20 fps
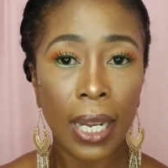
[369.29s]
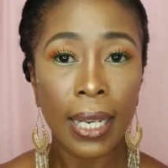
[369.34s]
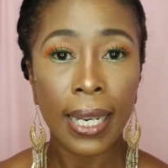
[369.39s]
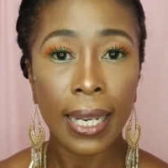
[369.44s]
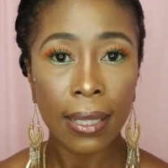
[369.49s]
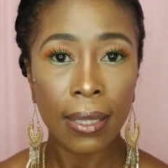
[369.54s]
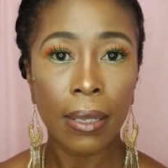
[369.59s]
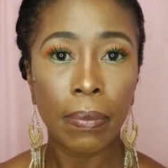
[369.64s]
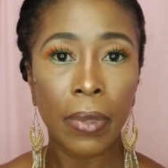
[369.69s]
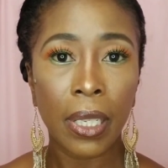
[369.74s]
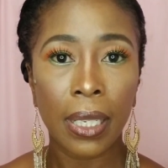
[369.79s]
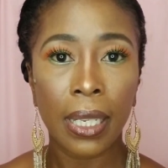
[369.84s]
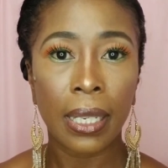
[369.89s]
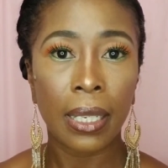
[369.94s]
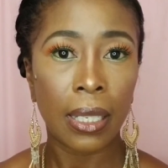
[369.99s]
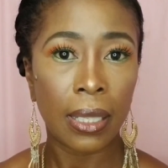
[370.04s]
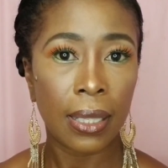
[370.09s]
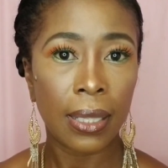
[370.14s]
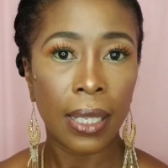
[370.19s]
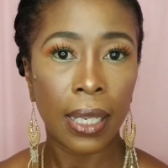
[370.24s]
And that's something
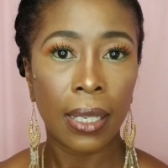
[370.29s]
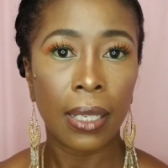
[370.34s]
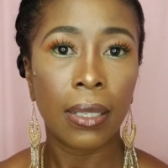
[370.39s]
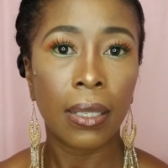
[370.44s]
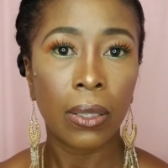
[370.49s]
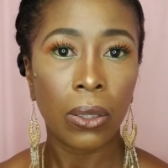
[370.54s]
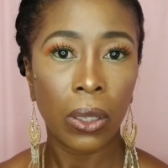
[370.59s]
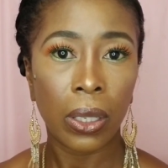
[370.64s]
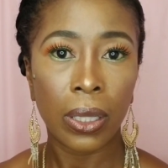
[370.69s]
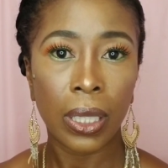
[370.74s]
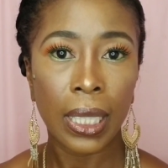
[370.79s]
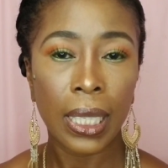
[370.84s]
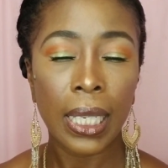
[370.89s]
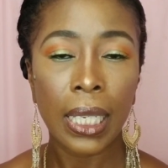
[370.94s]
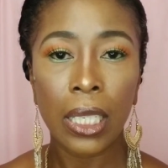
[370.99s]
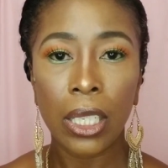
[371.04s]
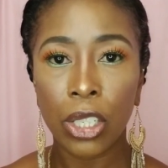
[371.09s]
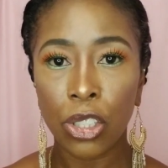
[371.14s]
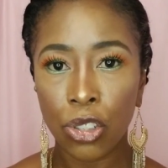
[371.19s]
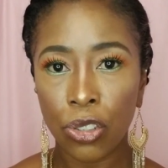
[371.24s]
that is stated clearly
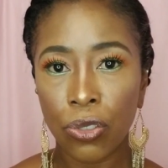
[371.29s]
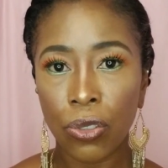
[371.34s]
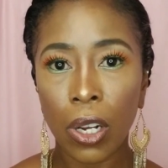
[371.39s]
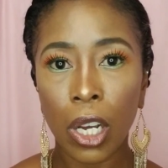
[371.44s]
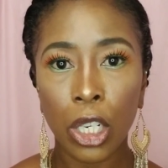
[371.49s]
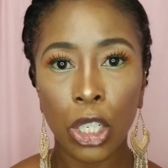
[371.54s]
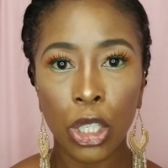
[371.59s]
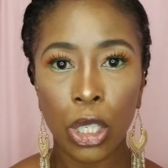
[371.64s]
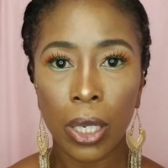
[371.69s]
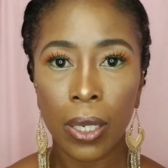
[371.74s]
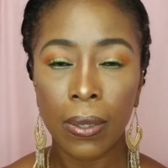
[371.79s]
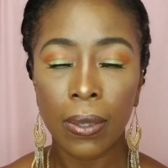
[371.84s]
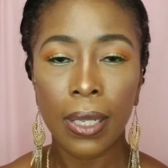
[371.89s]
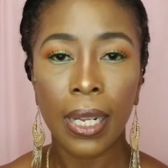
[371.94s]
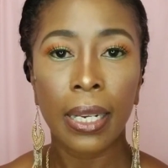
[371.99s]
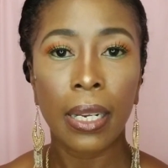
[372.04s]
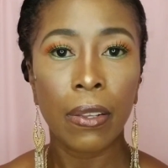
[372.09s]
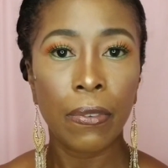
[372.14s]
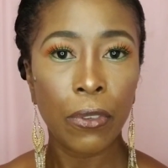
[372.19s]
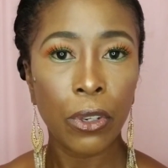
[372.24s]
in the instructions
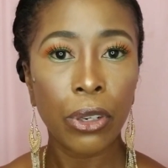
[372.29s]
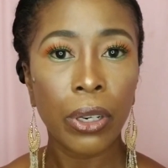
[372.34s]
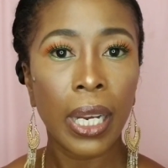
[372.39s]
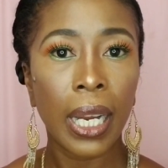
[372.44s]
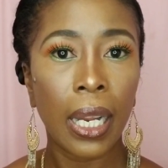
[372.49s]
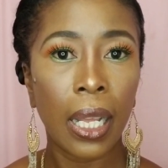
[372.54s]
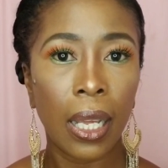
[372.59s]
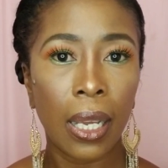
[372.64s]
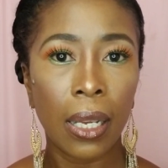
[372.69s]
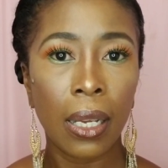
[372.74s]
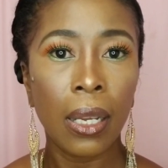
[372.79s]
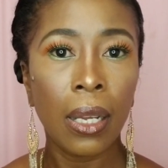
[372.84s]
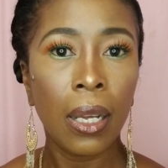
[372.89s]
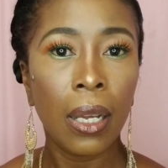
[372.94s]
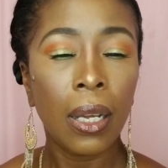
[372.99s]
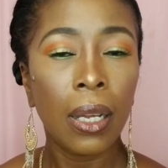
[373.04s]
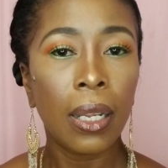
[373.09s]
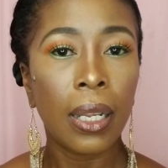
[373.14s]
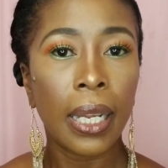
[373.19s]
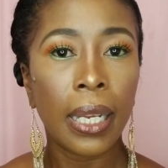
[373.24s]
that if you're getting
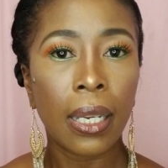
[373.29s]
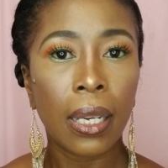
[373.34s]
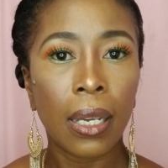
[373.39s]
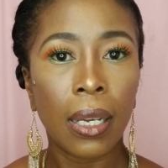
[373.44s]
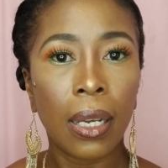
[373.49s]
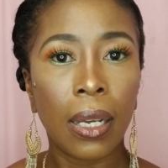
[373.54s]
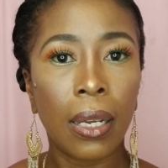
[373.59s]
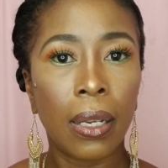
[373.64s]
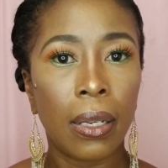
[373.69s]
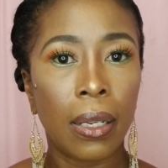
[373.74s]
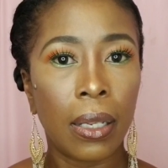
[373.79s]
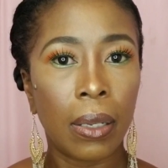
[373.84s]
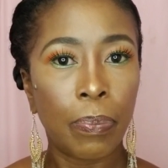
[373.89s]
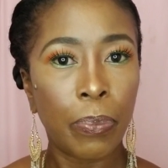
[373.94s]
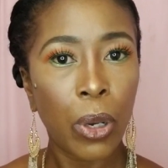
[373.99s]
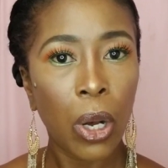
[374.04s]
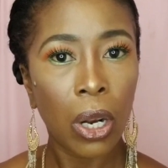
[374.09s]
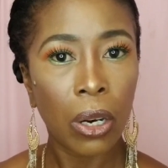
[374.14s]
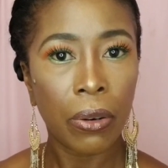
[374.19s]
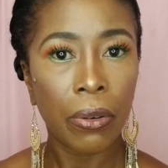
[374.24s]
like a
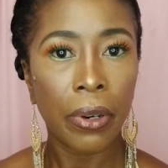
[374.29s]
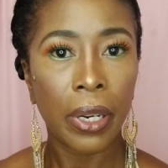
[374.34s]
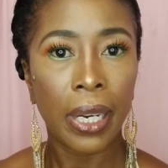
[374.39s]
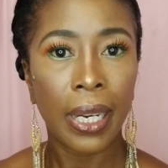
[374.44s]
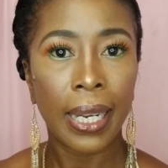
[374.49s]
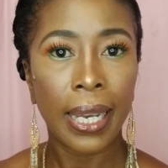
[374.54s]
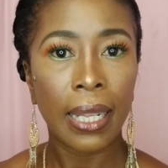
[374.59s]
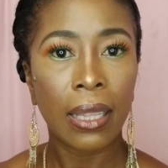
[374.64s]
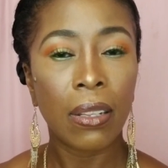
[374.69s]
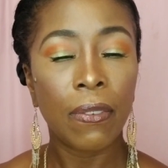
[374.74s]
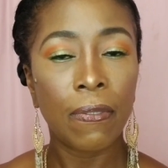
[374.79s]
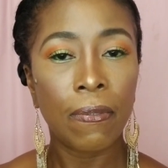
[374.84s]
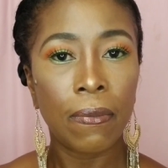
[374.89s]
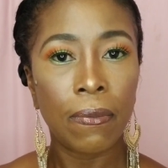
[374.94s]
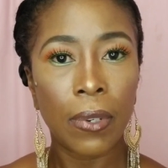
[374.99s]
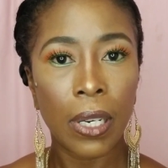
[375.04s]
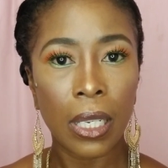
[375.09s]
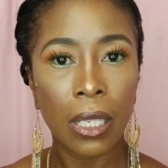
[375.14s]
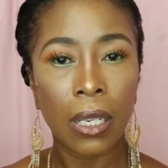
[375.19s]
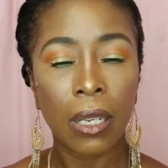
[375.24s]
puckering at the
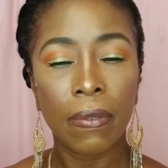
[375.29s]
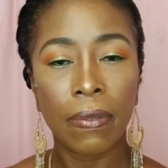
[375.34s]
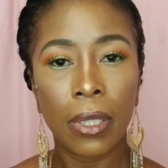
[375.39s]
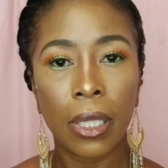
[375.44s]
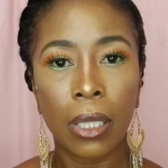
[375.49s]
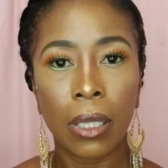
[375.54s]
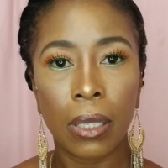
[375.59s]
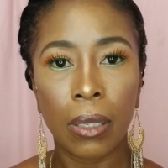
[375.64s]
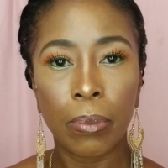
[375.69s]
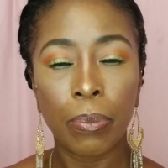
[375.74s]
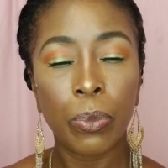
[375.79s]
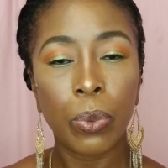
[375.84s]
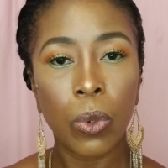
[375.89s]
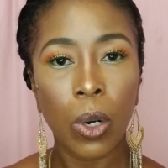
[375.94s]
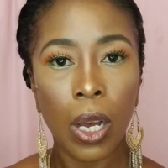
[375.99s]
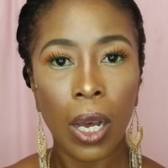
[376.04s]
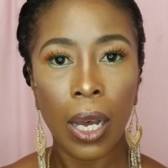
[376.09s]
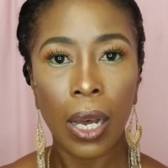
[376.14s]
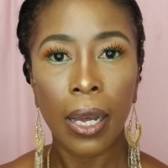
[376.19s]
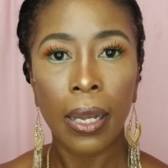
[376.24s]
front of the
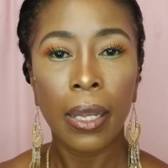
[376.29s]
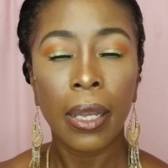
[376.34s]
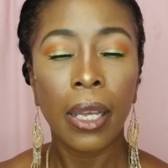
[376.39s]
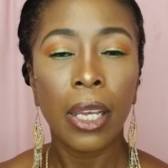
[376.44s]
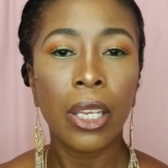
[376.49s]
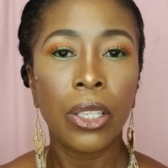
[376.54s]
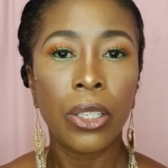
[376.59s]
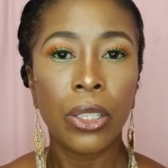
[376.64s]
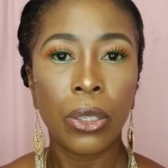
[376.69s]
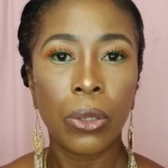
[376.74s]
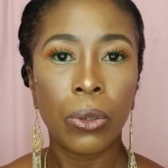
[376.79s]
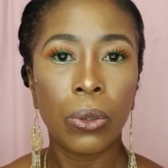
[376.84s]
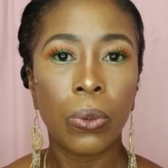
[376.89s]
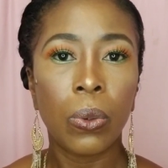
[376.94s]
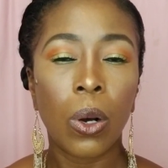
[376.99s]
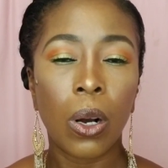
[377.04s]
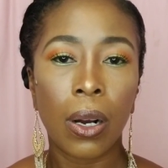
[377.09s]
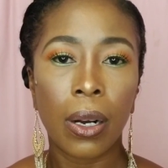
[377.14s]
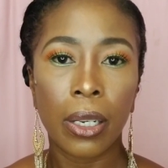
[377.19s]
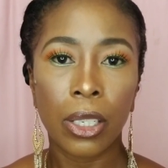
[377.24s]
bra,
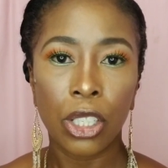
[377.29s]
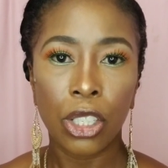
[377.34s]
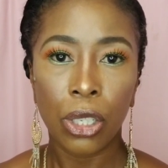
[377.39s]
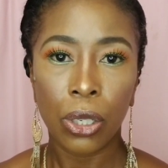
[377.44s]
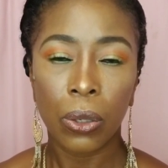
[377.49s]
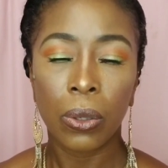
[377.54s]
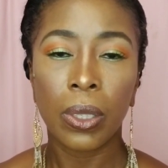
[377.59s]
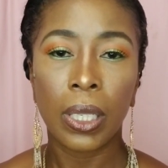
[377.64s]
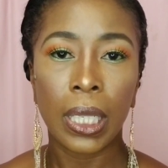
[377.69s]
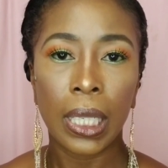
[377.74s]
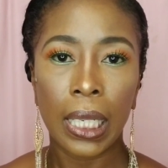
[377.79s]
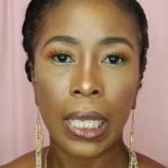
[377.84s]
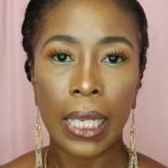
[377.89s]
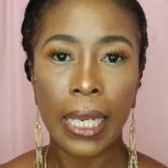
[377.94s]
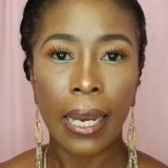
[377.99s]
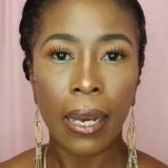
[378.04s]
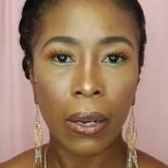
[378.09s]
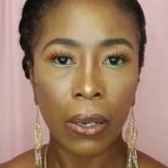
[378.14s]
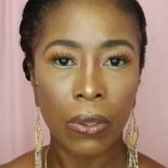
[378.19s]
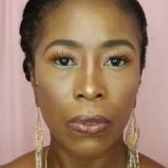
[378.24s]
you are totally
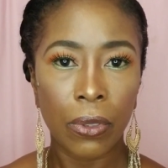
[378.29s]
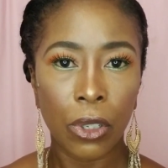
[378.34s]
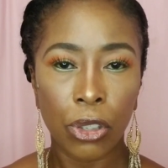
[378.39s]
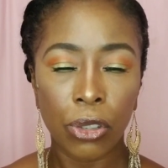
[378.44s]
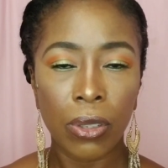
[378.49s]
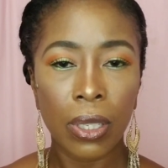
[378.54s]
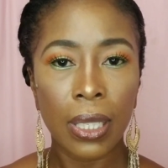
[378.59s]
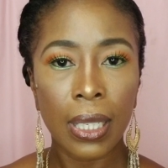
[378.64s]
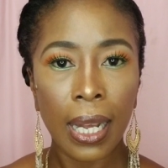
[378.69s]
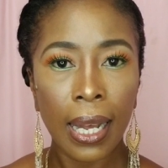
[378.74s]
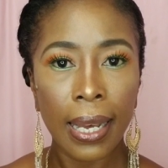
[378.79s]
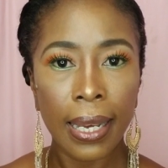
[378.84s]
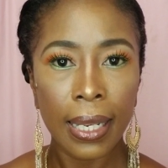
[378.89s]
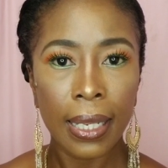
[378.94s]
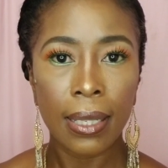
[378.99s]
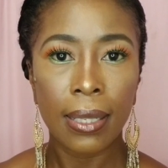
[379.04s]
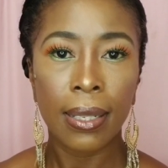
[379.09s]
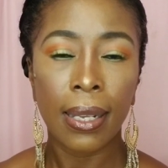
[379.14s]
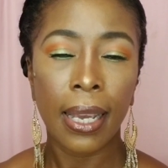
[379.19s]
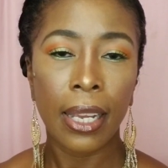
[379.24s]
out of your size.